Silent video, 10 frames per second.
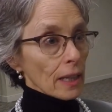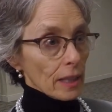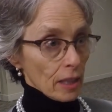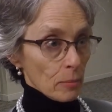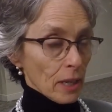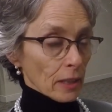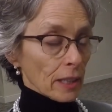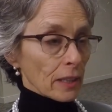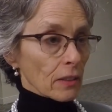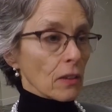email
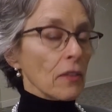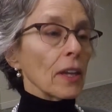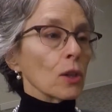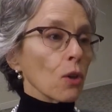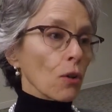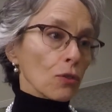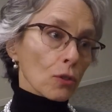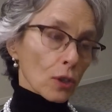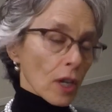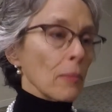in. They could also
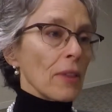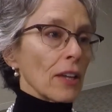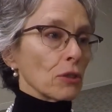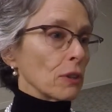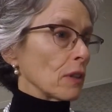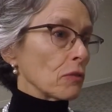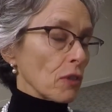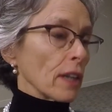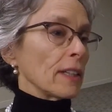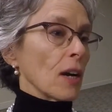look up that tree and
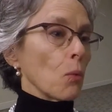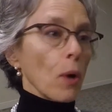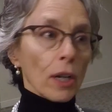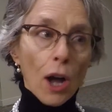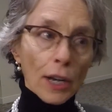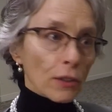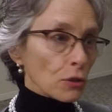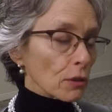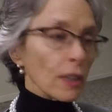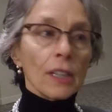find out what kind of
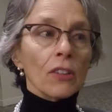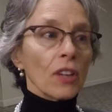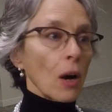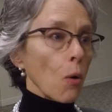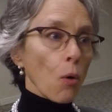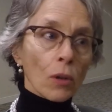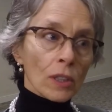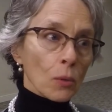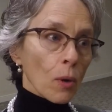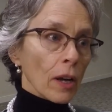tree it is, how old
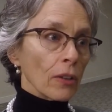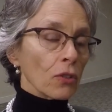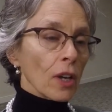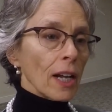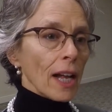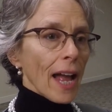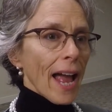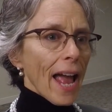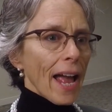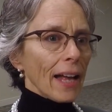it was.
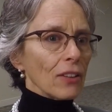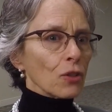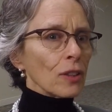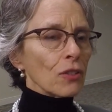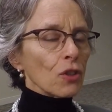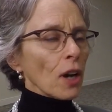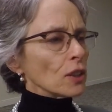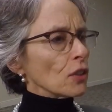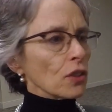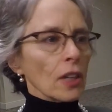So it's not
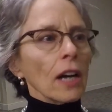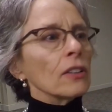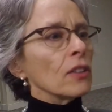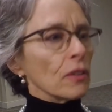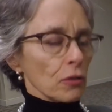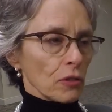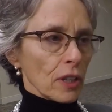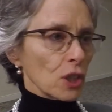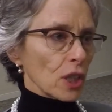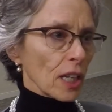just an
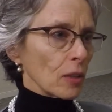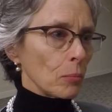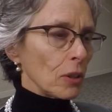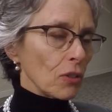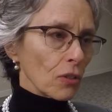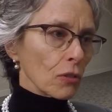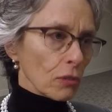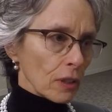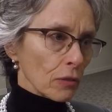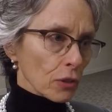undifferentiated piece of
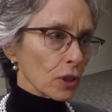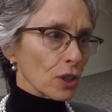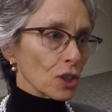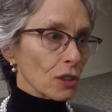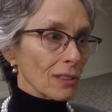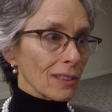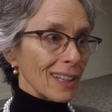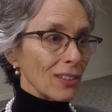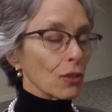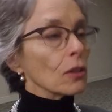green furniture,
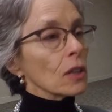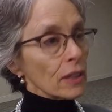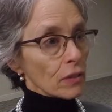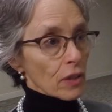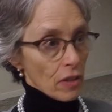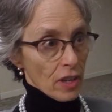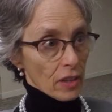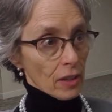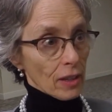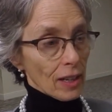it's a living
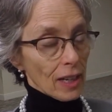thing,